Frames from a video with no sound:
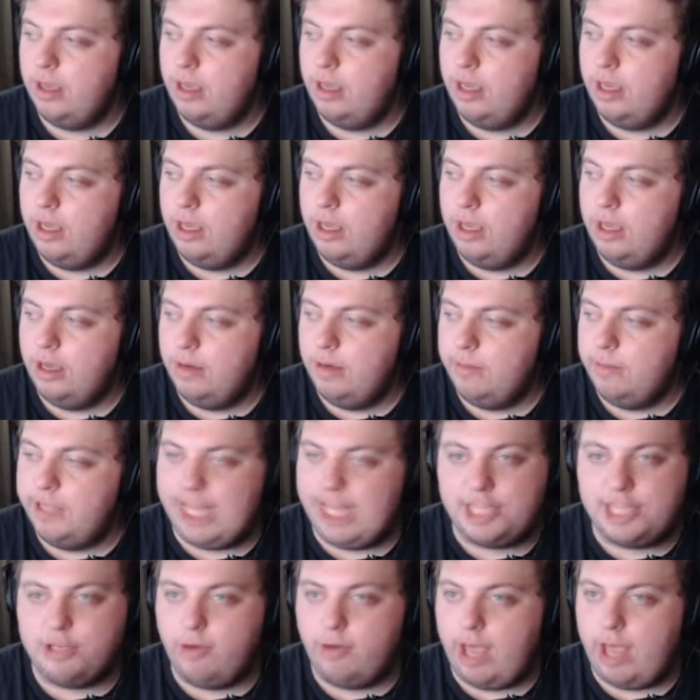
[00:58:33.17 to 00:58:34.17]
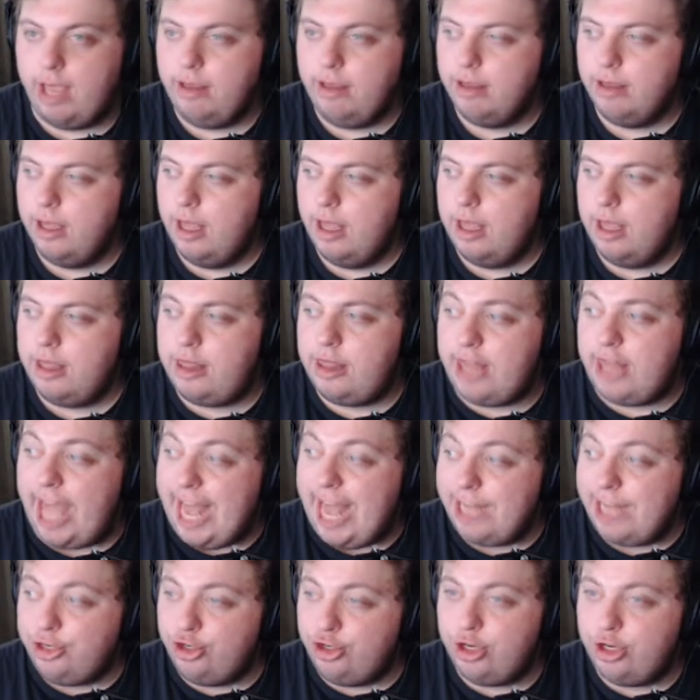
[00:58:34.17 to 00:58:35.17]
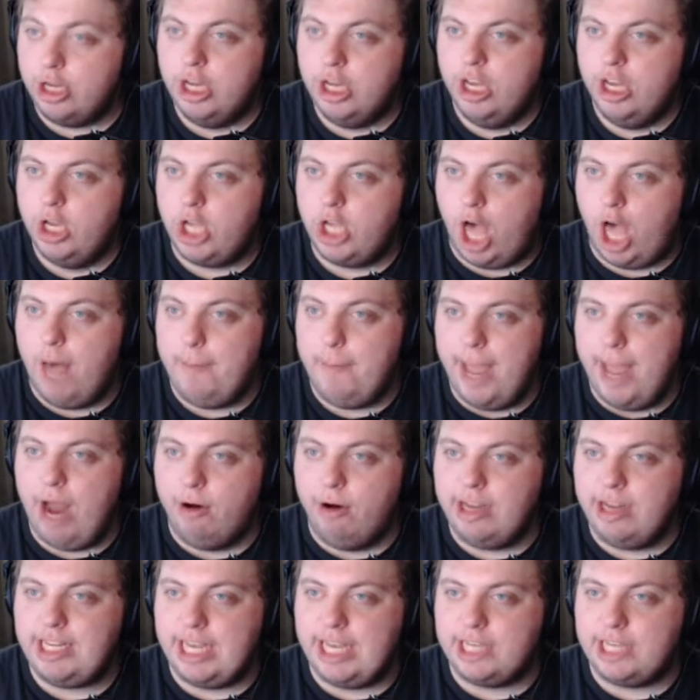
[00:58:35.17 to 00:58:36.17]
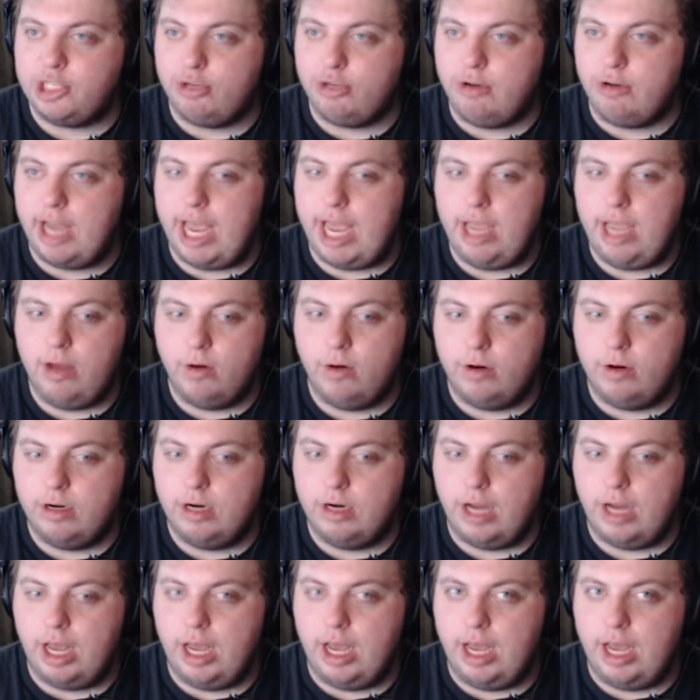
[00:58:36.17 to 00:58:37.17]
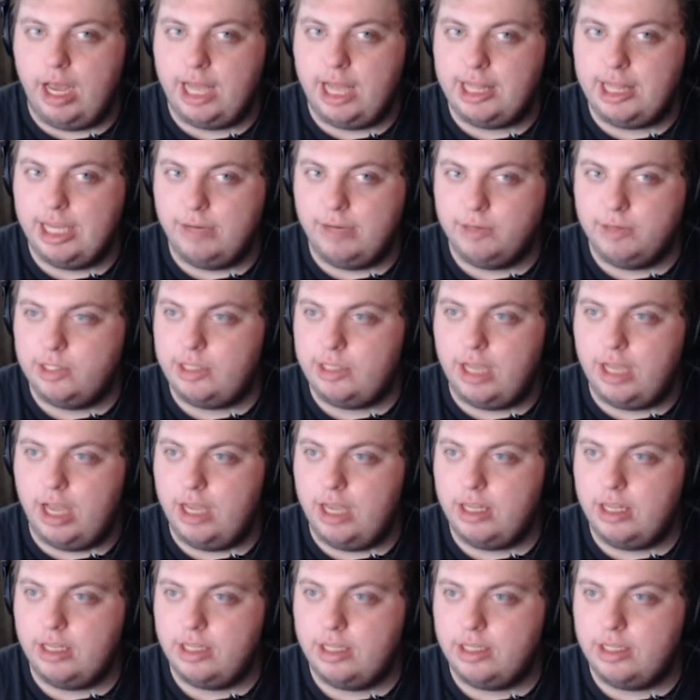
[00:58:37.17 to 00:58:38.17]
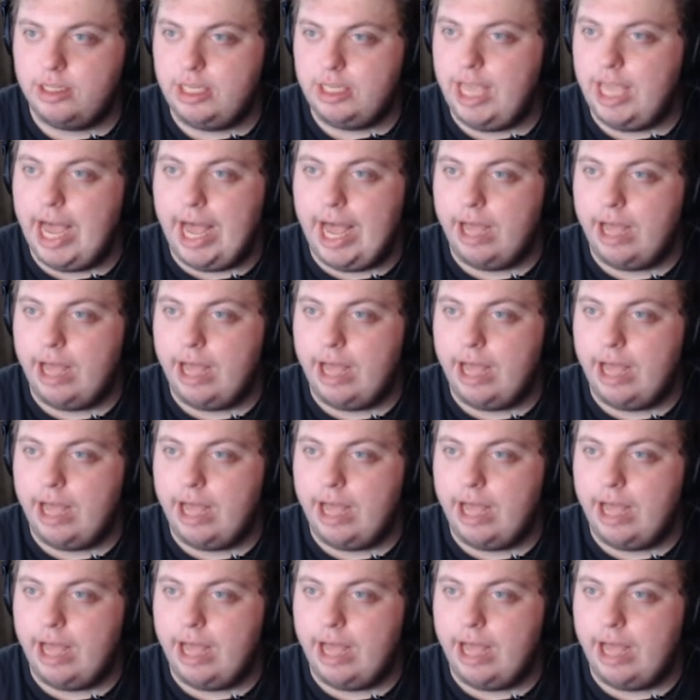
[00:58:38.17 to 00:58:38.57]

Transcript: But that's okay. Thatch got married yesterday, or I think it was. Yeah.